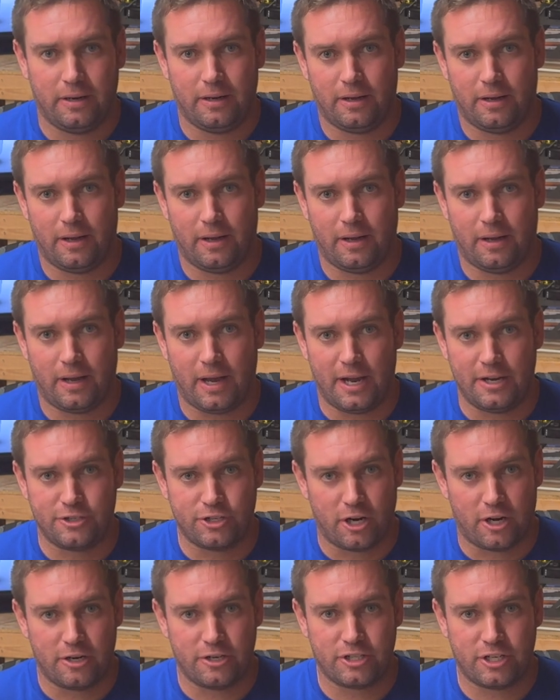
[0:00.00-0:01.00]
uh, I
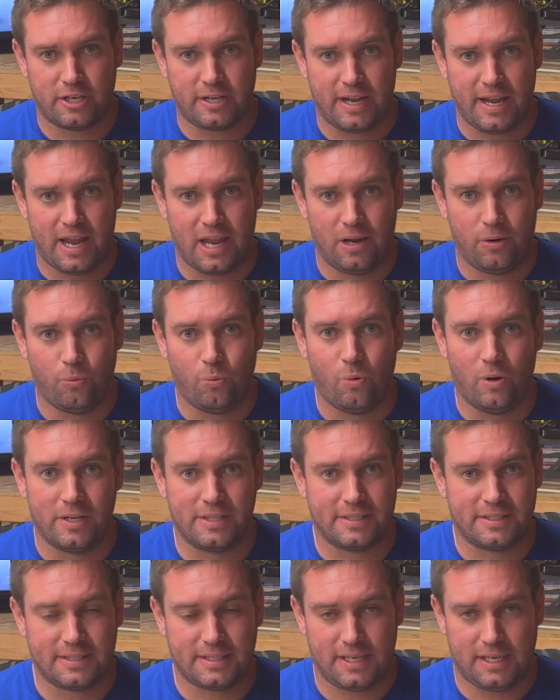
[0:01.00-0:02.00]
charge it at
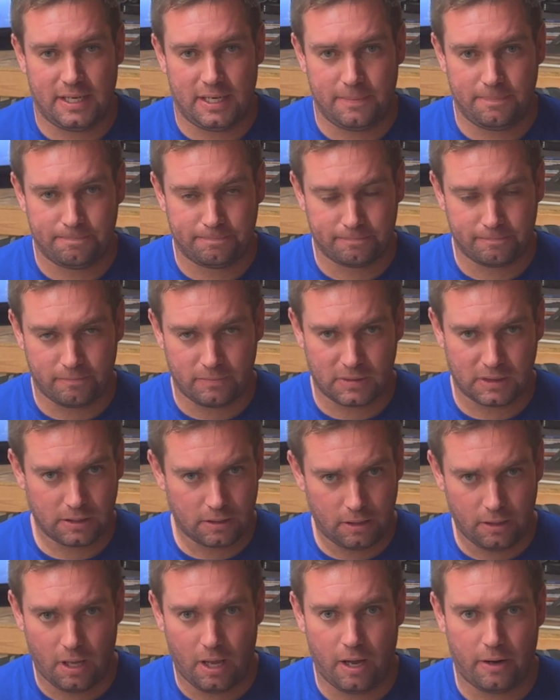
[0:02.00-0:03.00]
1C
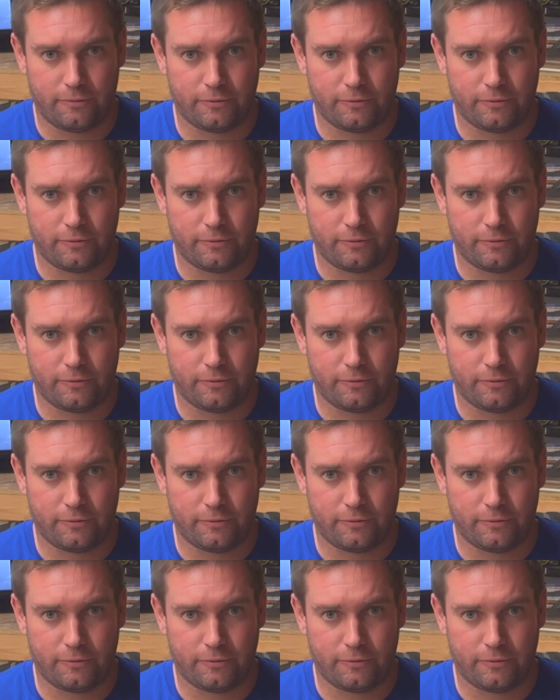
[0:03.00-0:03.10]
uh,